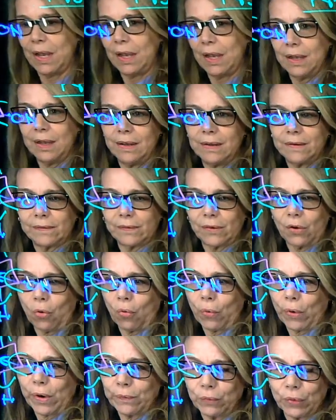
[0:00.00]
So
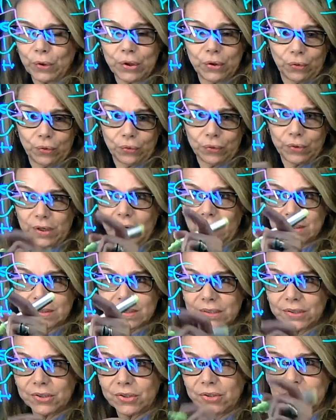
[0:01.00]
when we do the
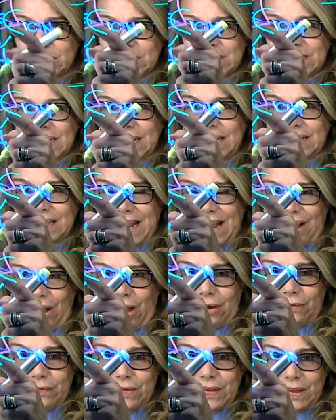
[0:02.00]
oxidation state
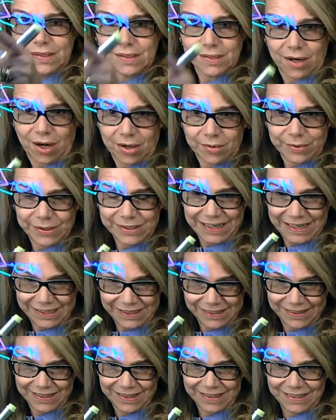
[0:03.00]
of this carbon
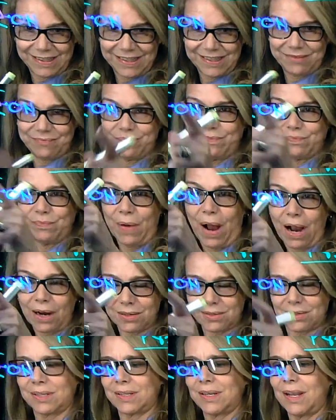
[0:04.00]
in the
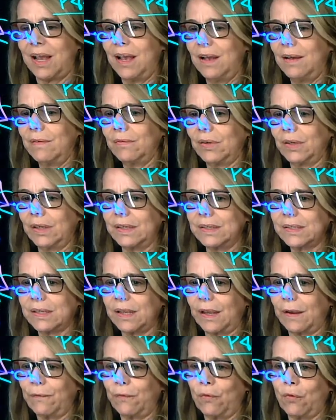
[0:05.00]
box, we're going to
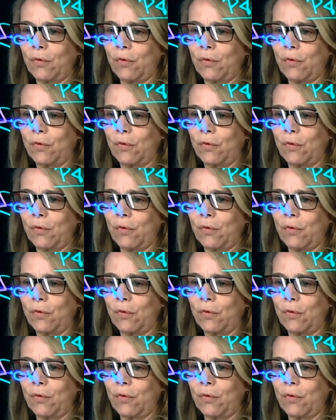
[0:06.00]
say 4